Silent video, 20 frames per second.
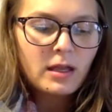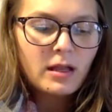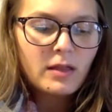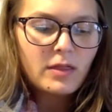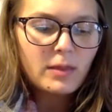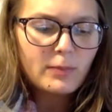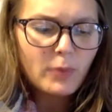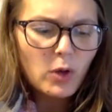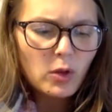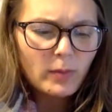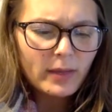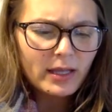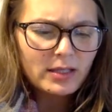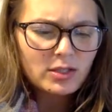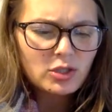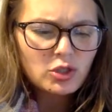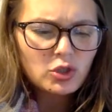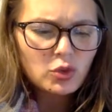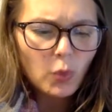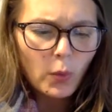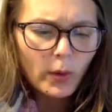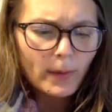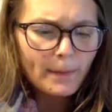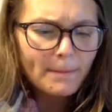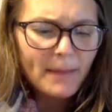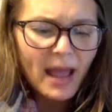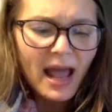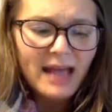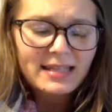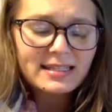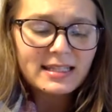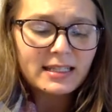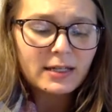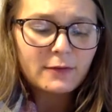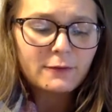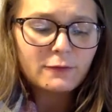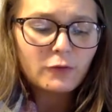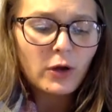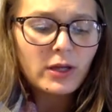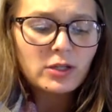The bullman stormed past like
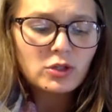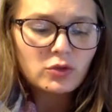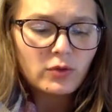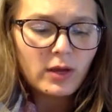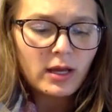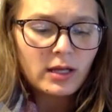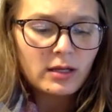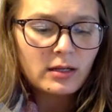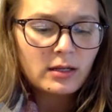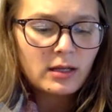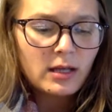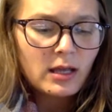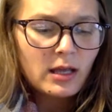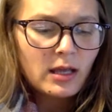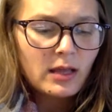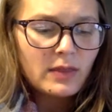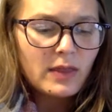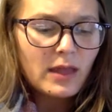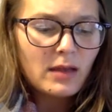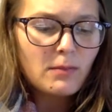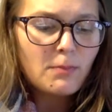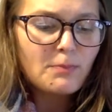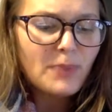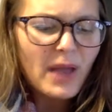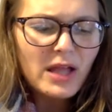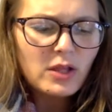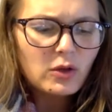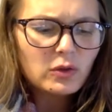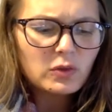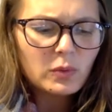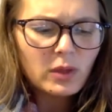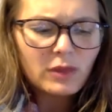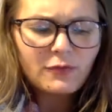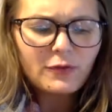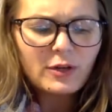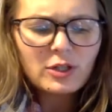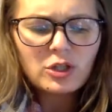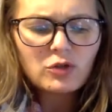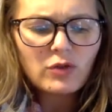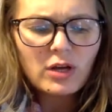a freight train, then bellowed with
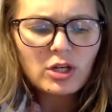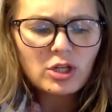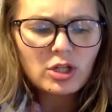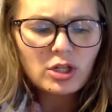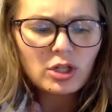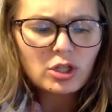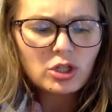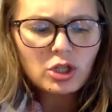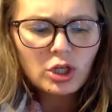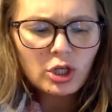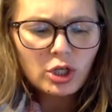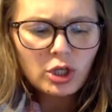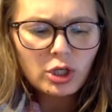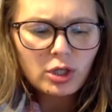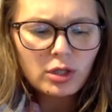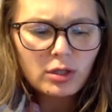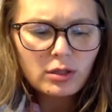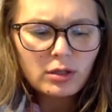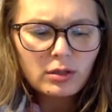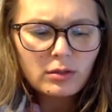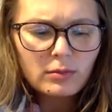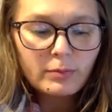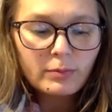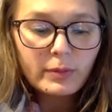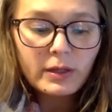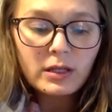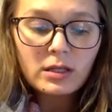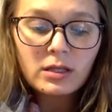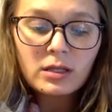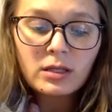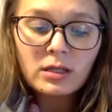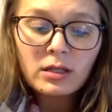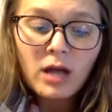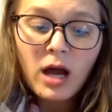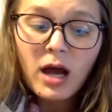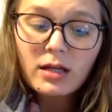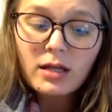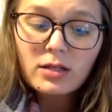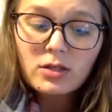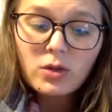frustration and turned, but
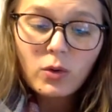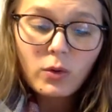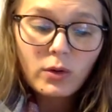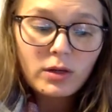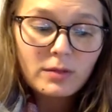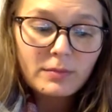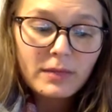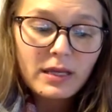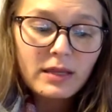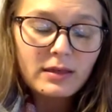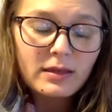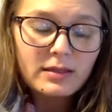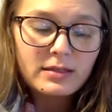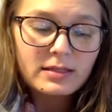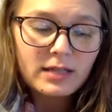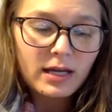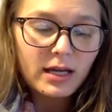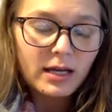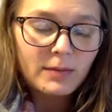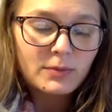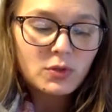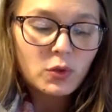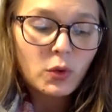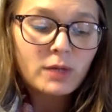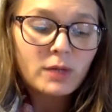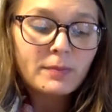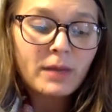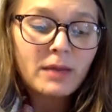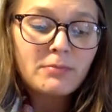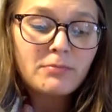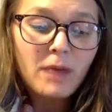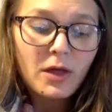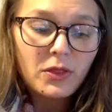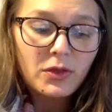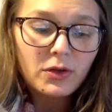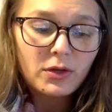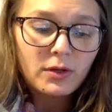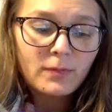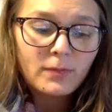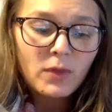not toward me this time, toward my
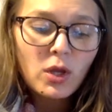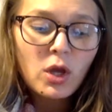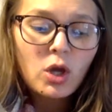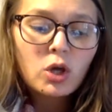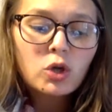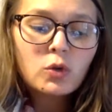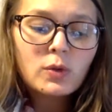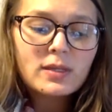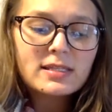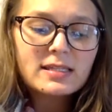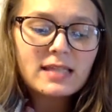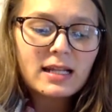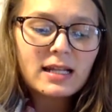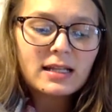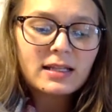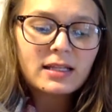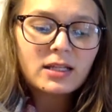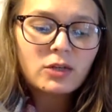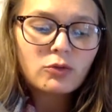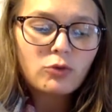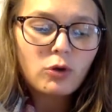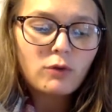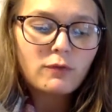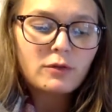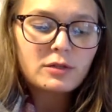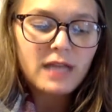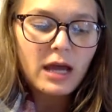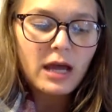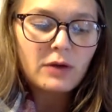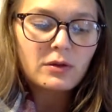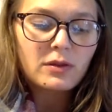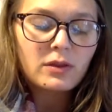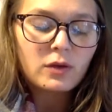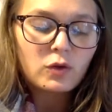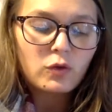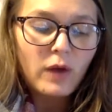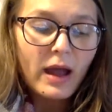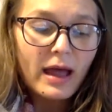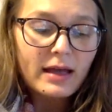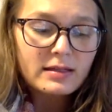mother, who was settling Grover down in the
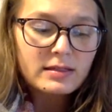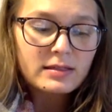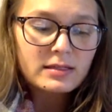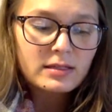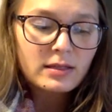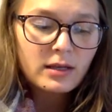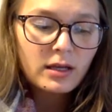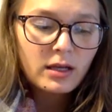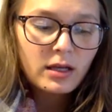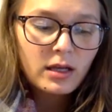grass.